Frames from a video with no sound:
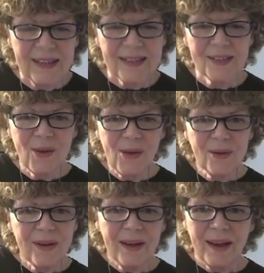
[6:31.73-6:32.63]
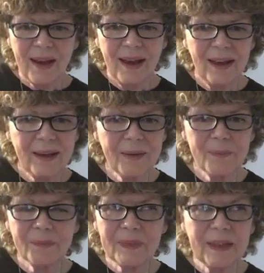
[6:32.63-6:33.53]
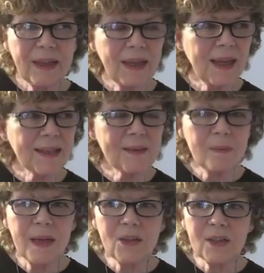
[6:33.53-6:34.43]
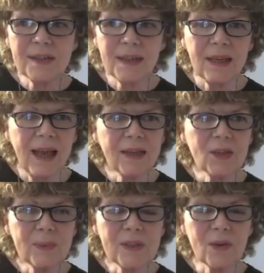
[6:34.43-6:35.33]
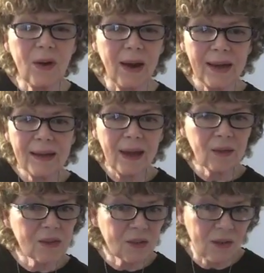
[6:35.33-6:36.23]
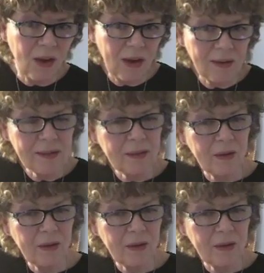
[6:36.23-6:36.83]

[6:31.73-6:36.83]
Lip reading: So as much as Elijah was crying out to God,